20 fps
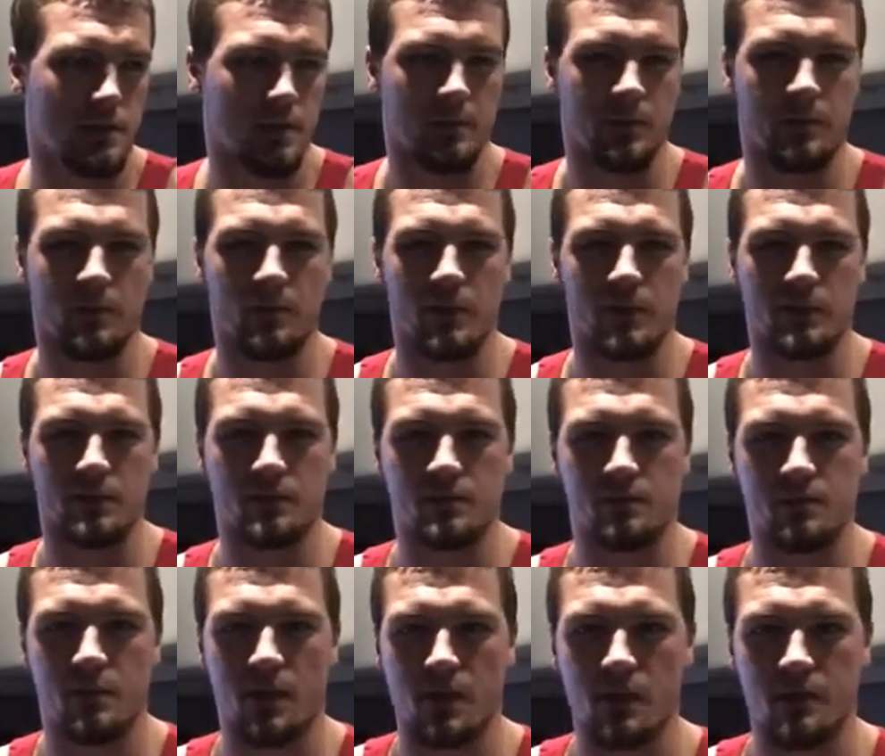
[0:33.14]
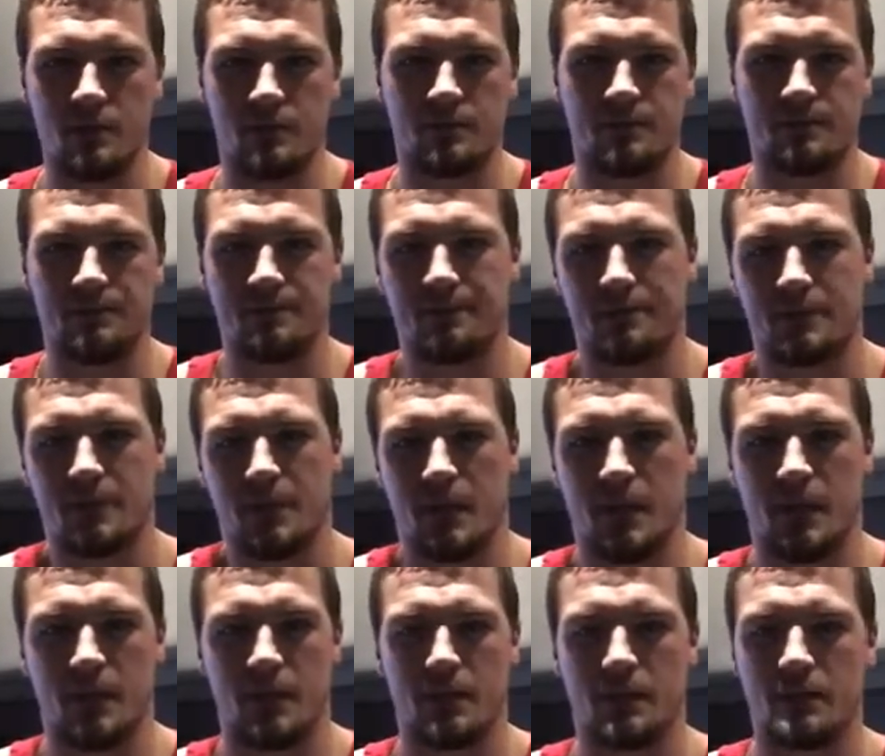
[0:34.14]
running smart,
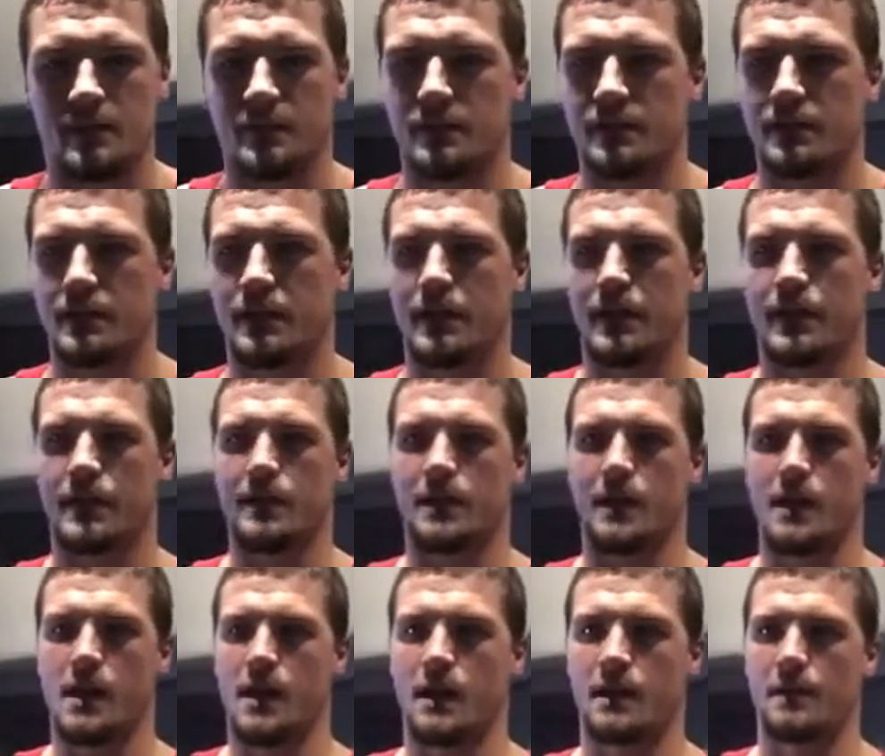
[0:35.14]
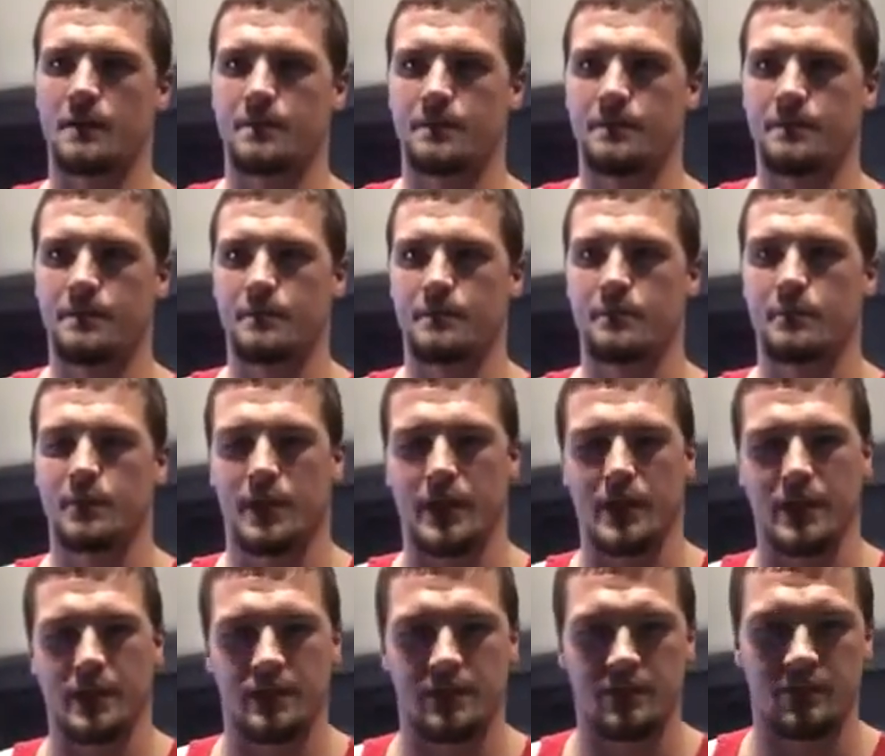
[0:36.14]
kind of, and
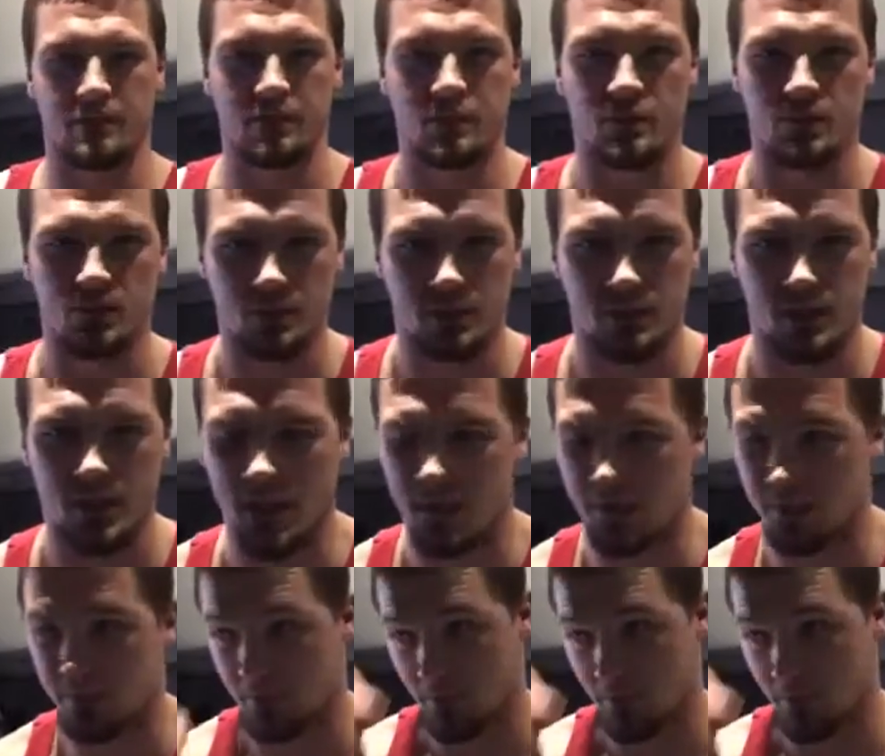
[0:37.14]
planning your fuel stops,